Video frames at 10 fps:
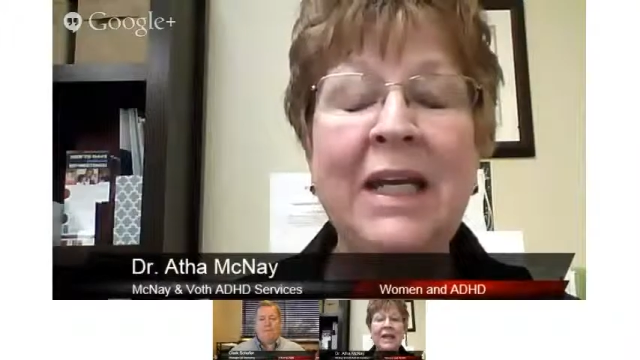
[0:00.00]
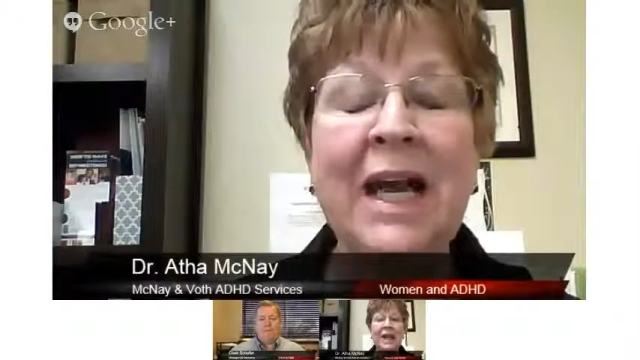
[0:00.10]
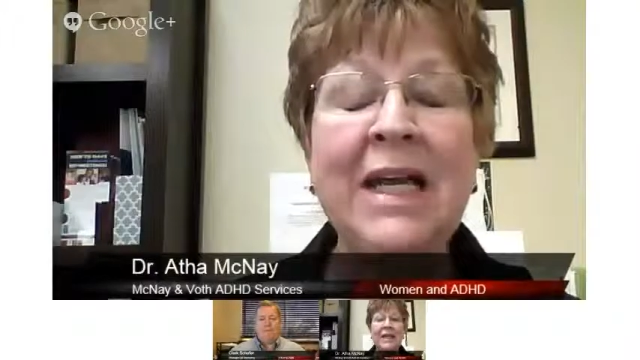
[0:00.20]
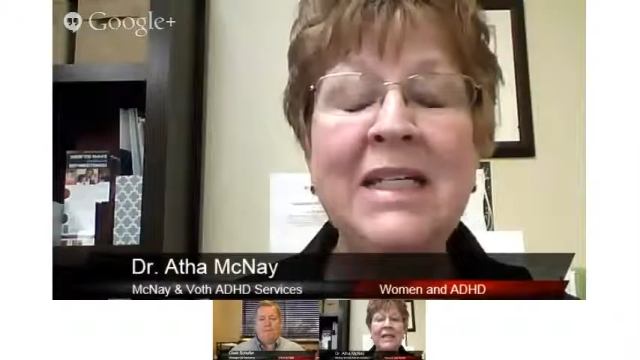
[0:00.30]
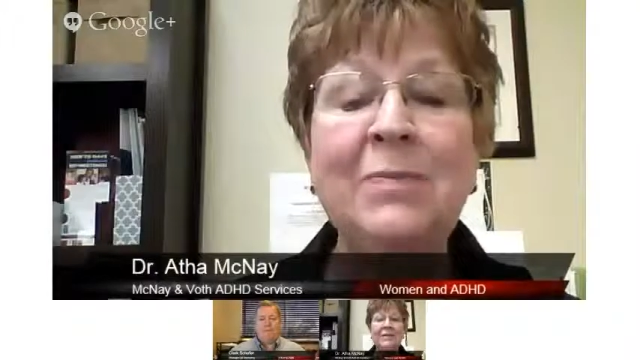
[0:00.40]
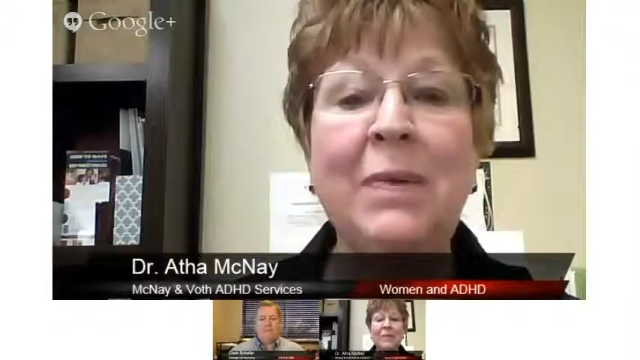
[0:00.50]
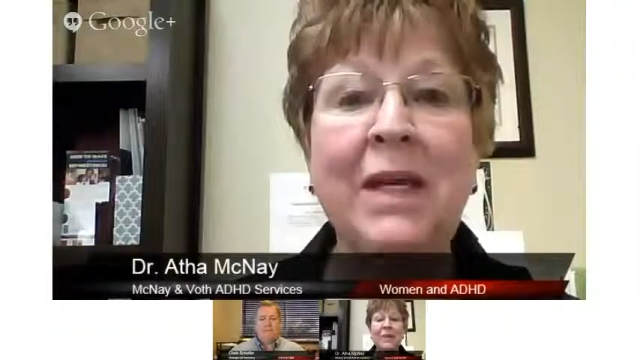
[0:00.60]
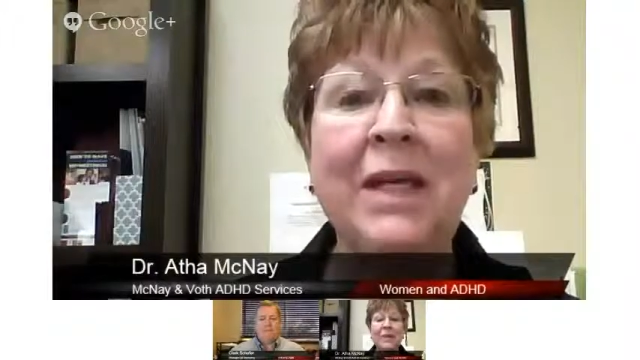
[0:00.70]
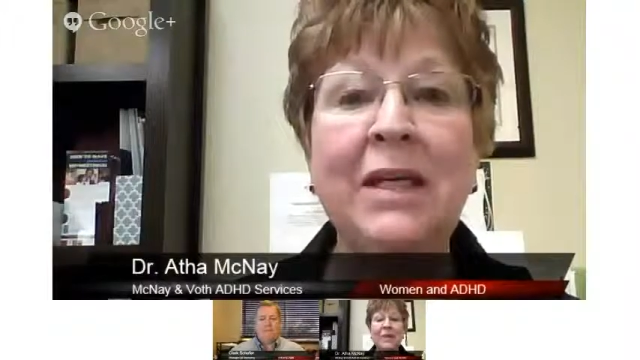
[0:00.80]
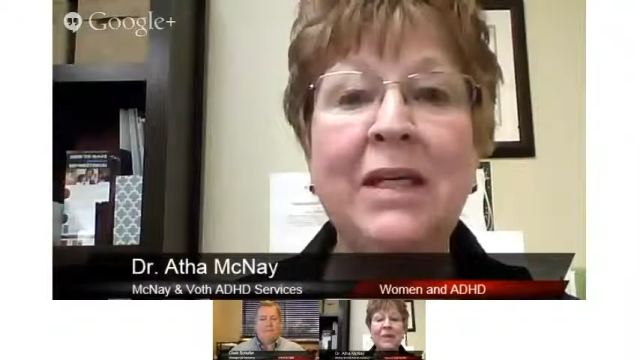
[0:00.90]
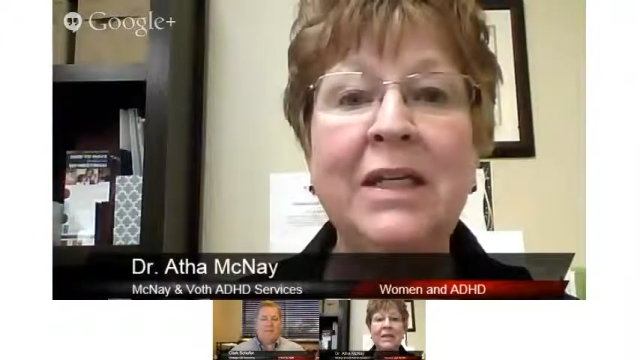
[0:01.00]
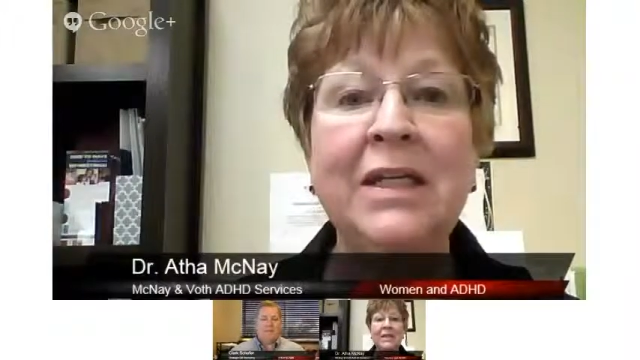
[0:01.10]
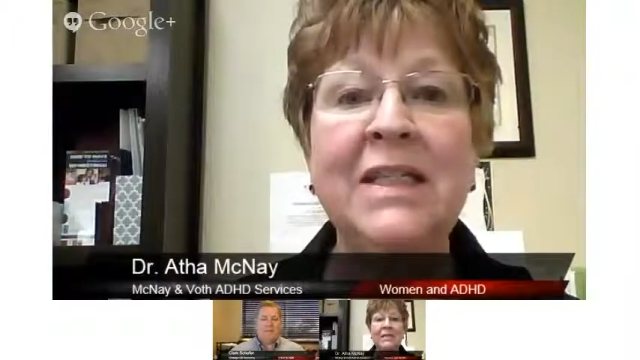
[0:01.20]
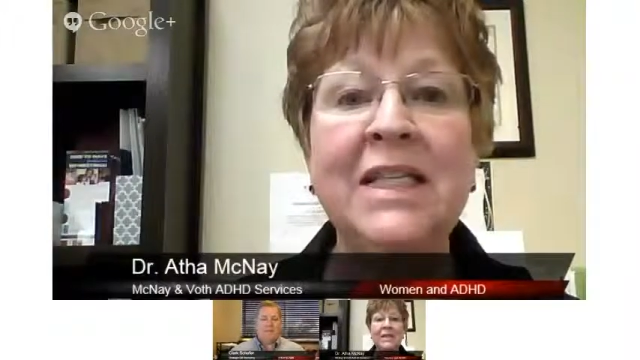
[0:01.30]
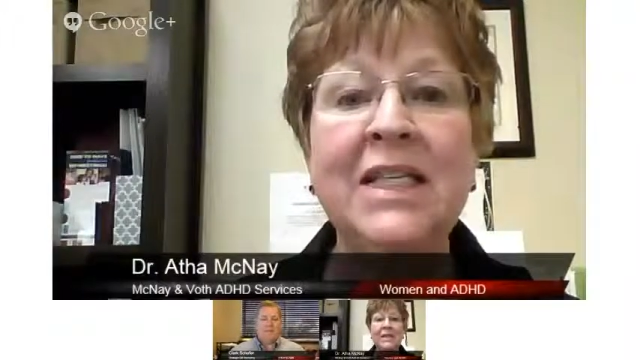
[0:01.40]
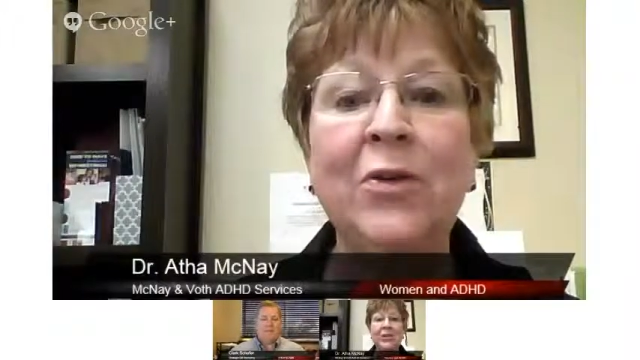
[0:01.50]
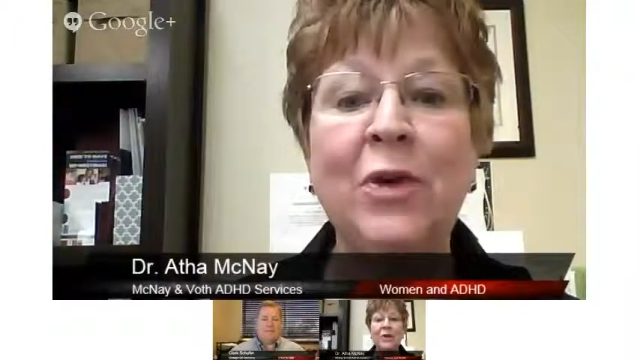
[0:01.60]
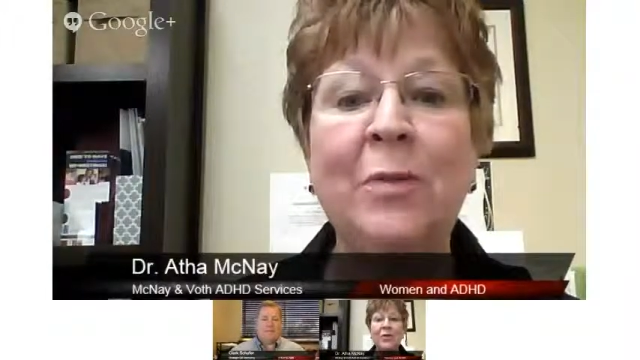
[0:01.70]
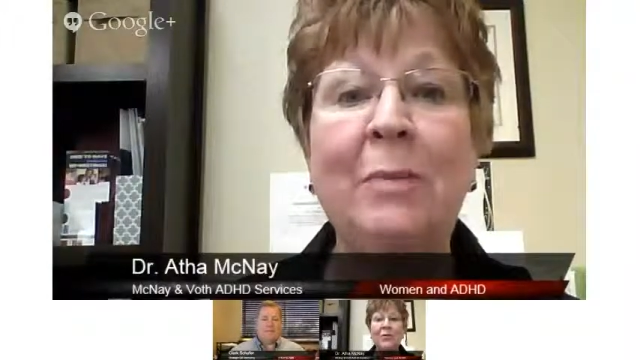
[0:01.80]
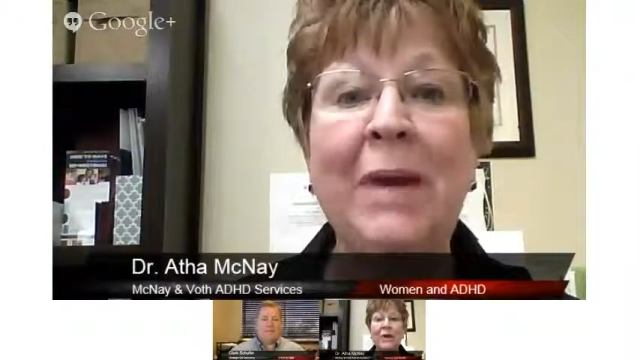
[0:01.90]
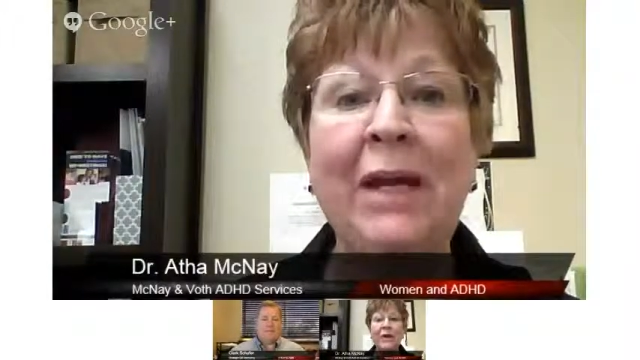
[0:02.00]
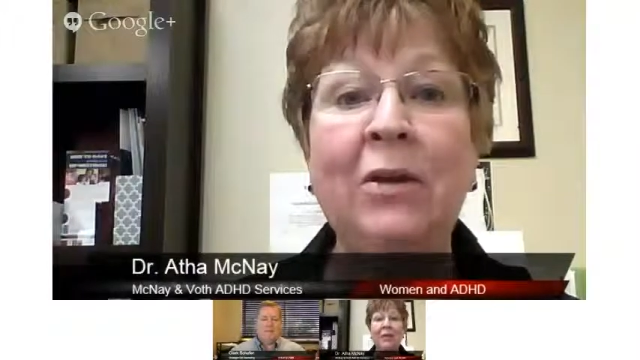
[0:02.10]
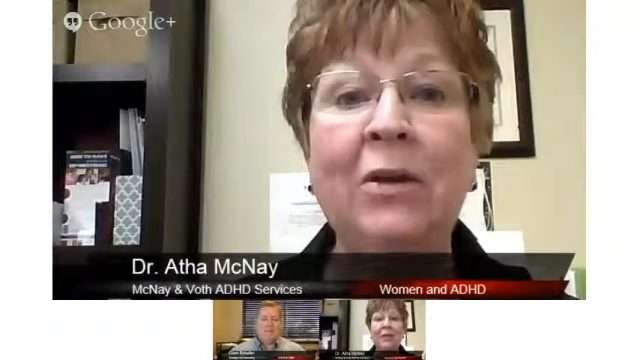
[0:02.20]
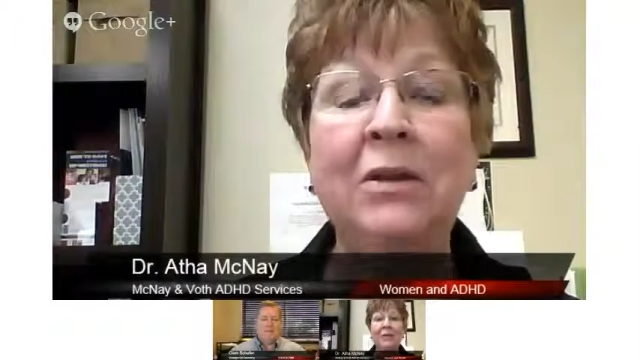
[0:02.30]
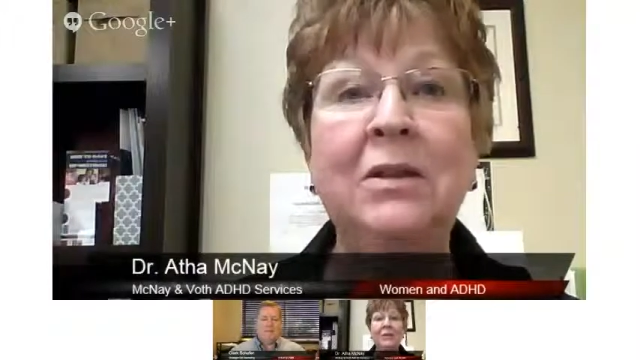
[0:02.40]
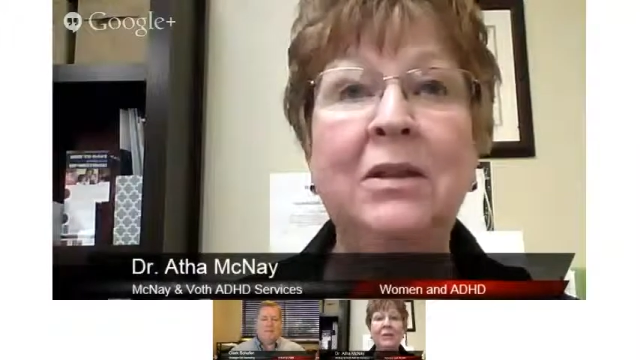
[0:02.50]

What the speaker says: it has been considered a male